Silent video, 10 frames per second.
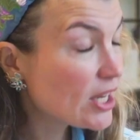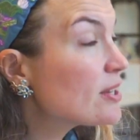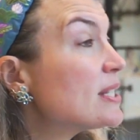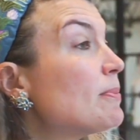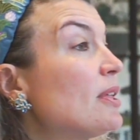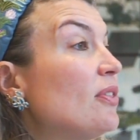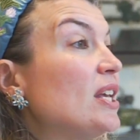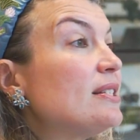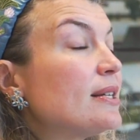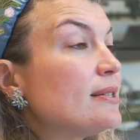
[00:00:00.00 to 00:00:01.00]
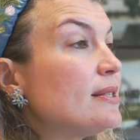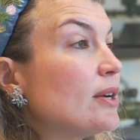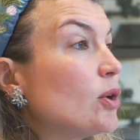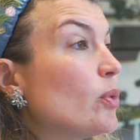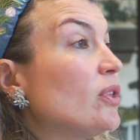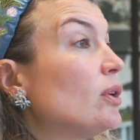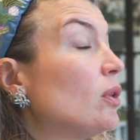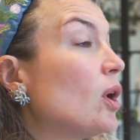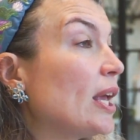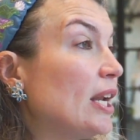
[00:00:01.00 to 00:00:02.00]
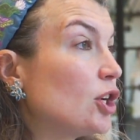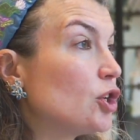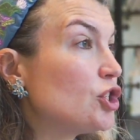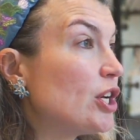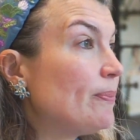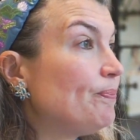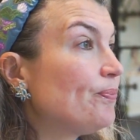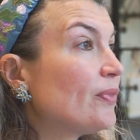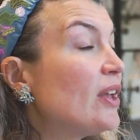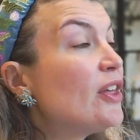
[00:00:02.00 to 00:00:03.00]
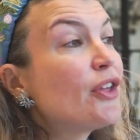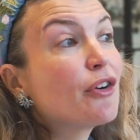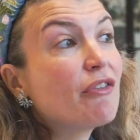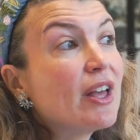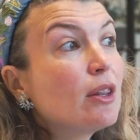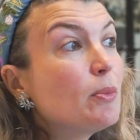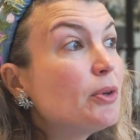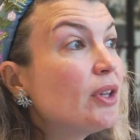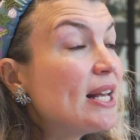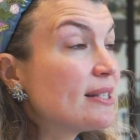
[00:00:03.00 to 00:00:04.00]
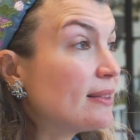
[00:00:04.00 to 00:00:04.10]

here are some of the things to consider with an elongated cushion. They're available as